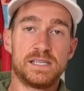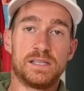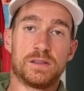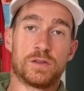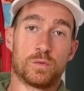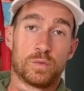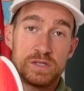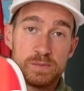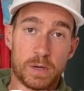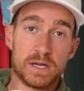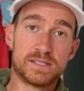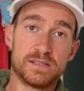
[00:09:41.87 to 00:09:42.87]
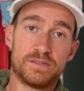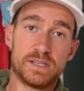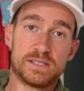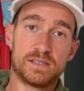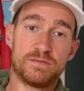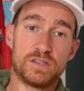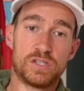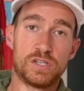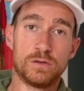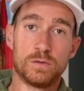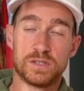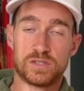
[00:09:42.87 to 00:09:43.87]
the responsiveness of the
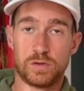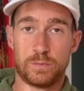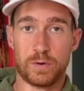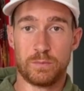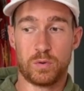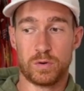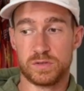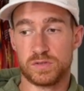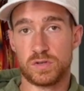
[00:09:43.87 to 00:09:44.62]
shoe is super important.